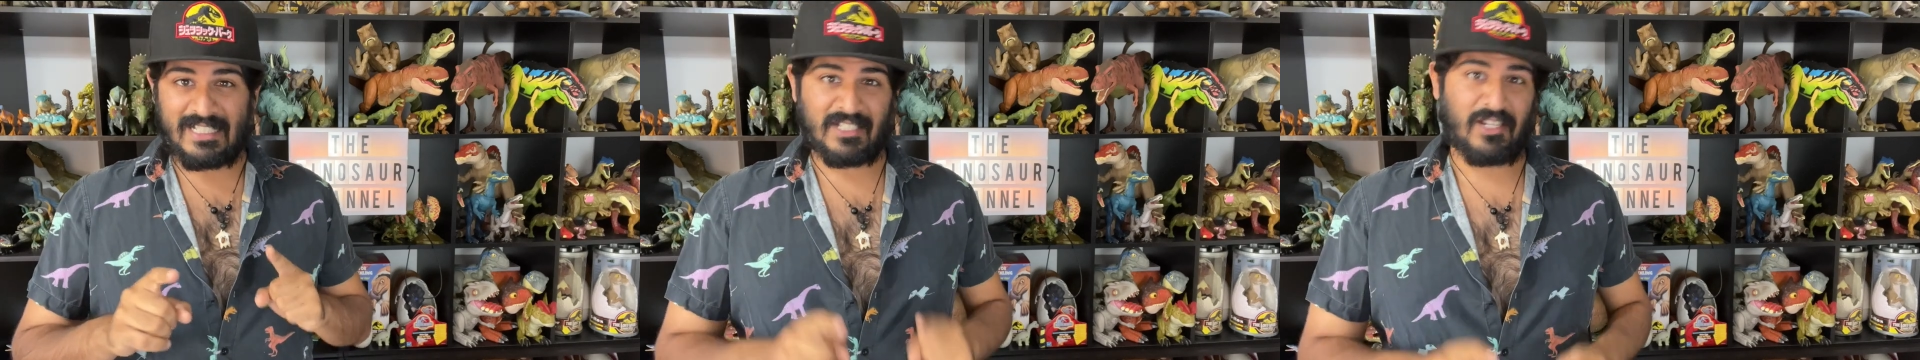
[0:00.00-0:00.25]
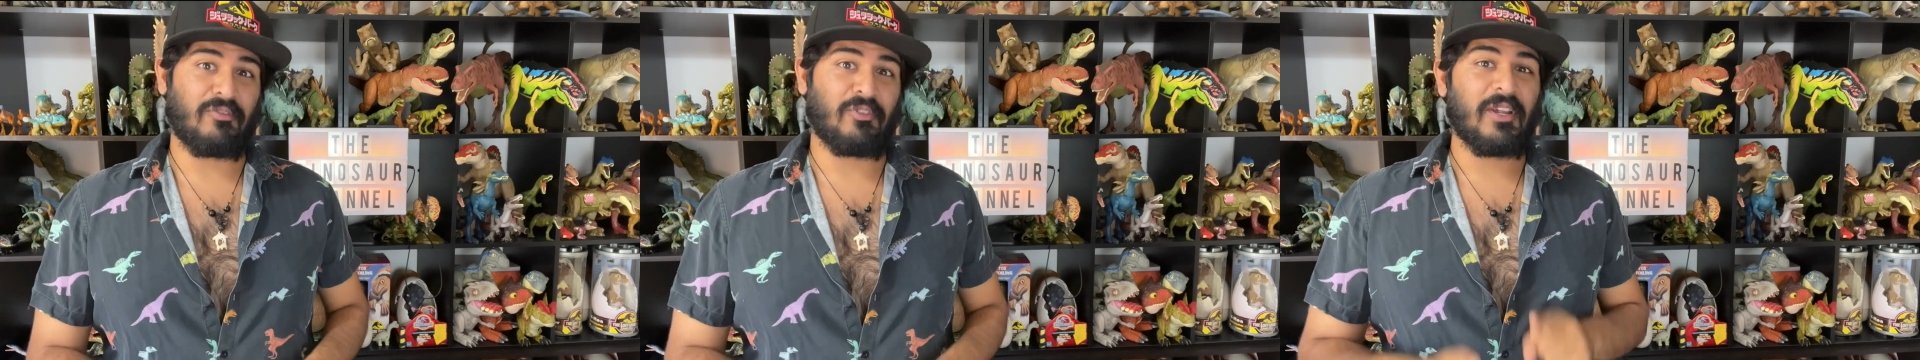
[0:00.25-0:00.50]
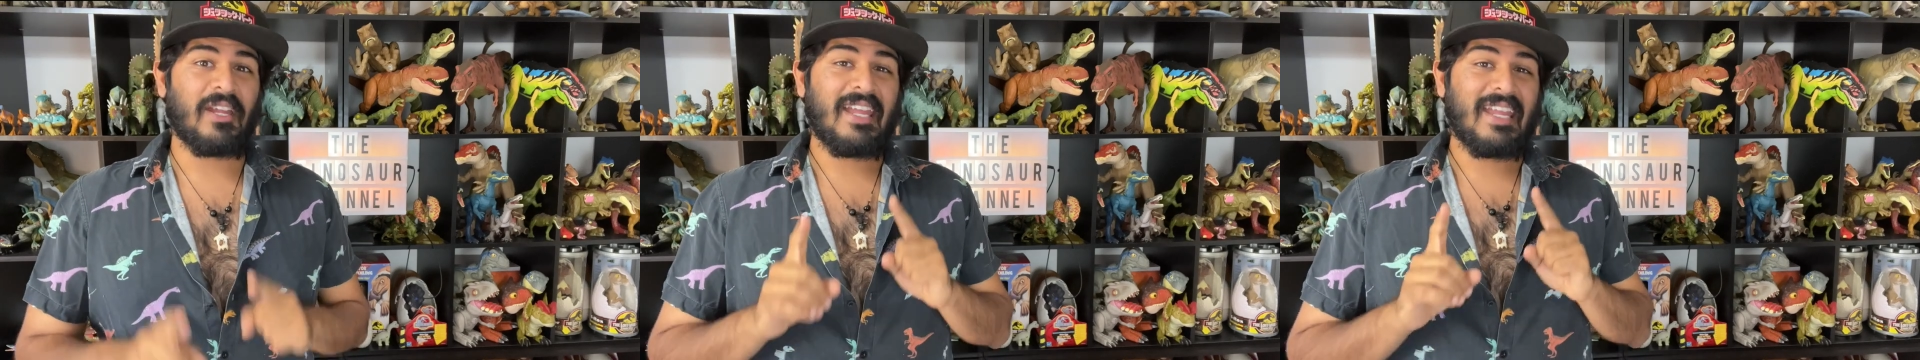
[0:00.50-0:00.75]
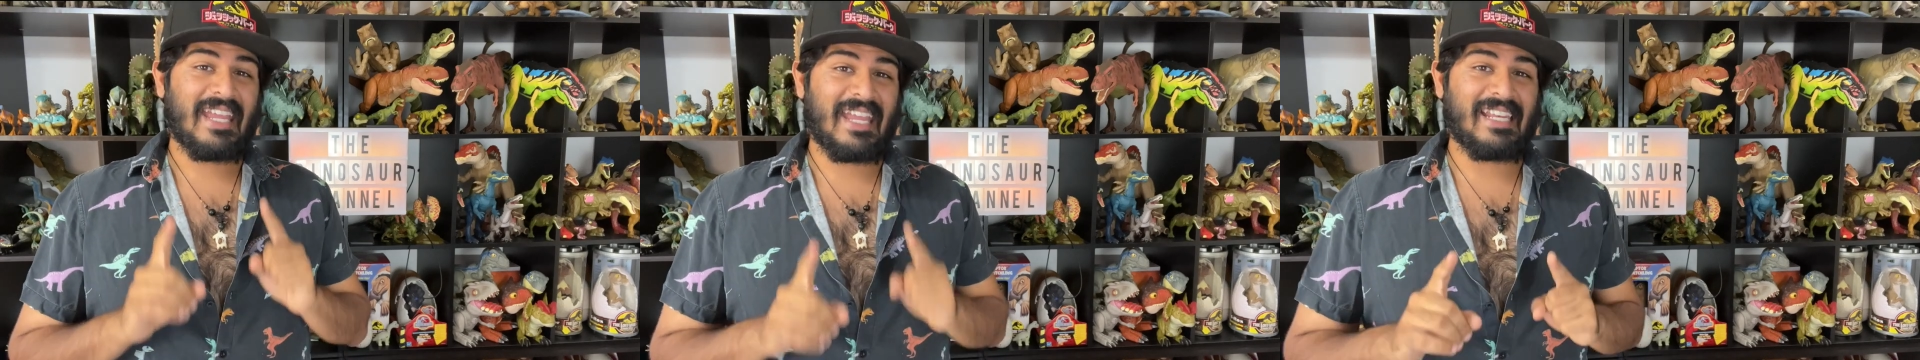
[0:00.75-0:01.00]
us cover
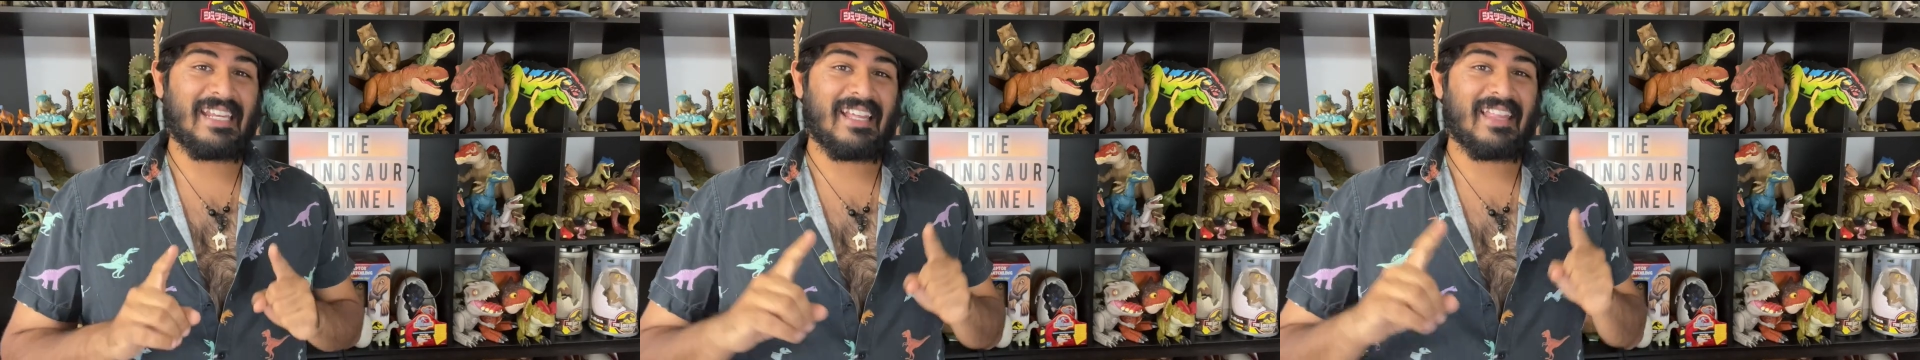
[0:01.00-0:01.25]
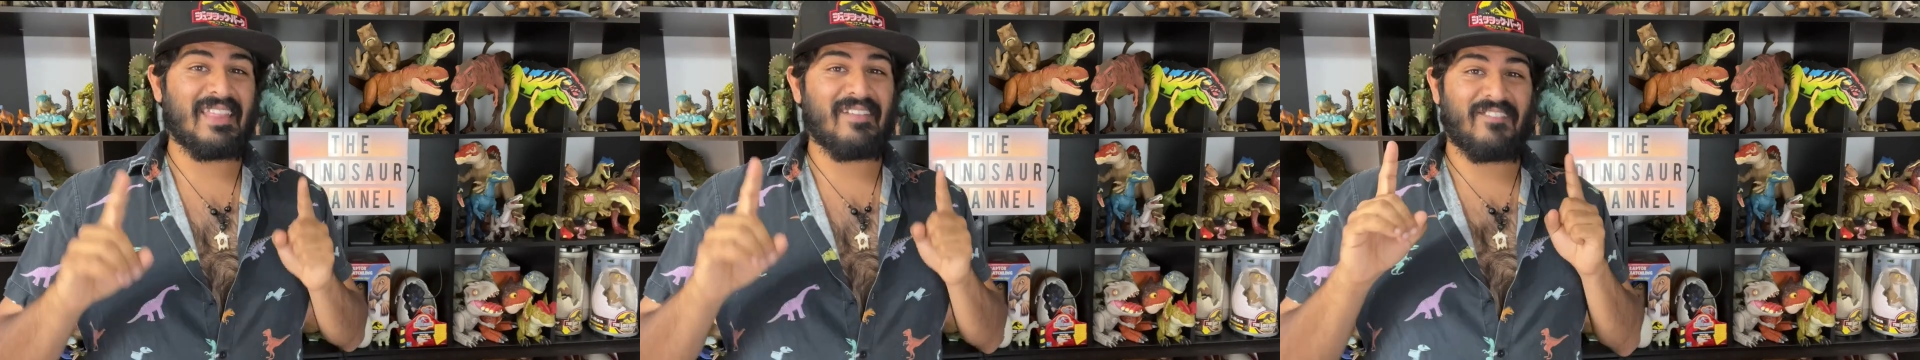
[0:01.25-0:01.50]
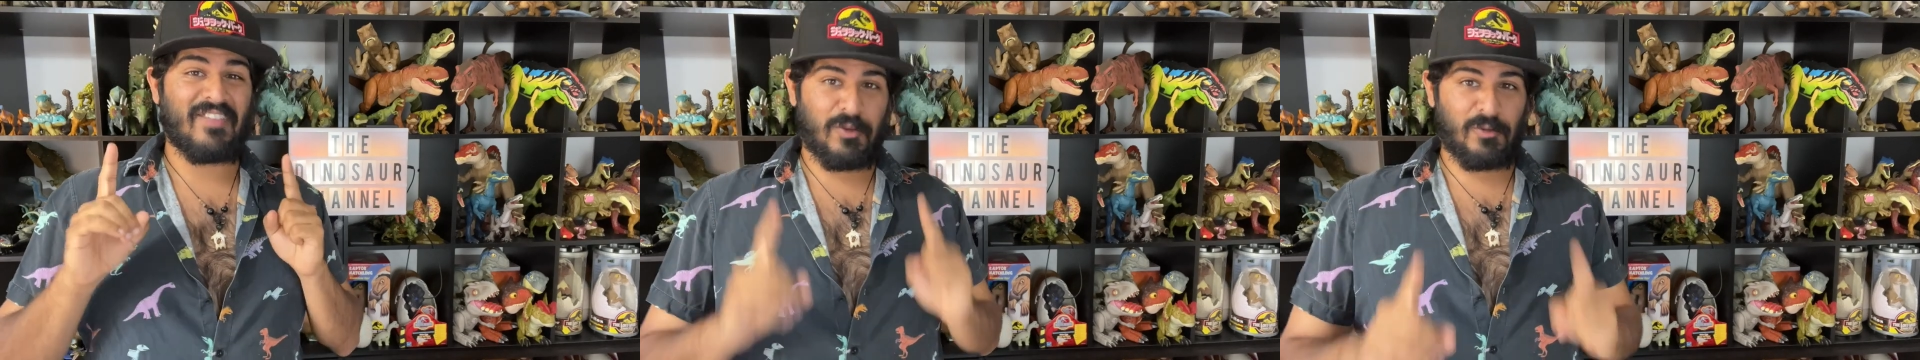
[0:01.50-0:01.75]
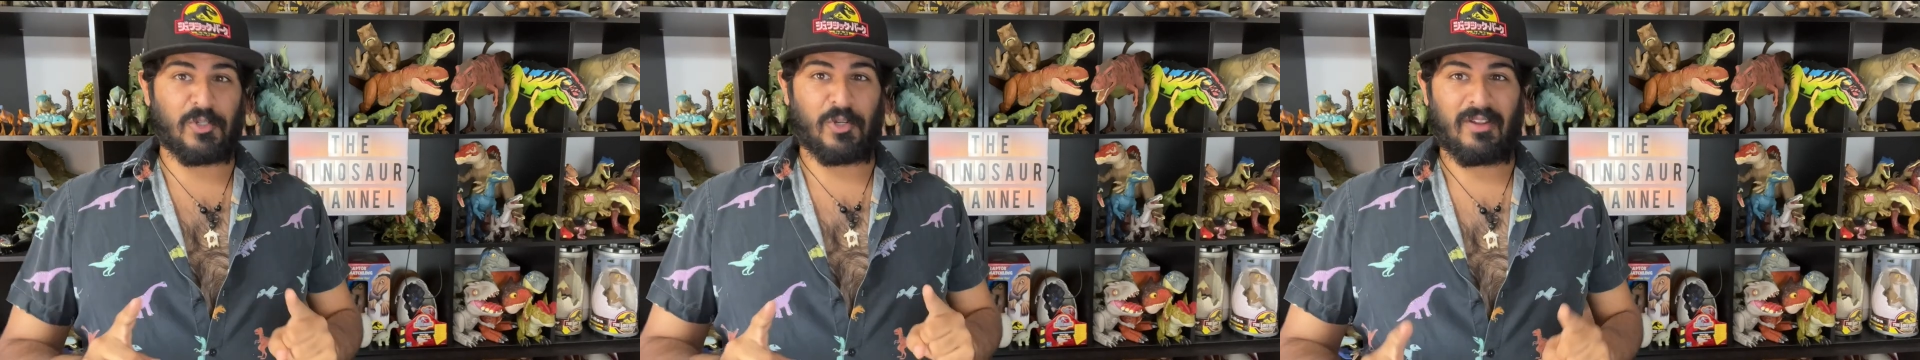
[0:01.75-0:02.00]
in the
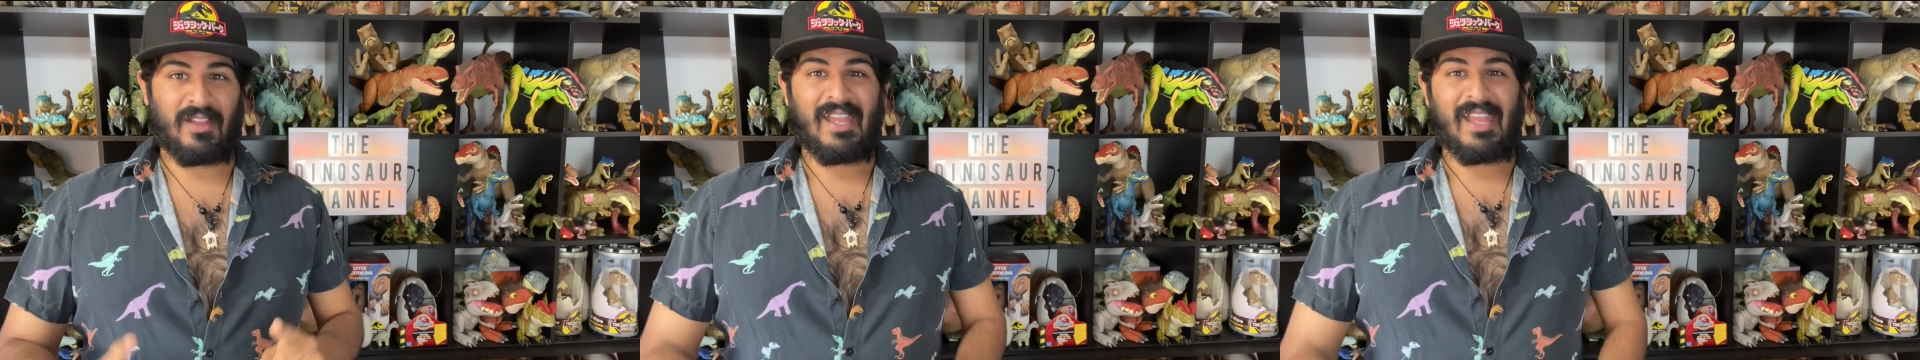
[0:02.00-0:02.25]
future.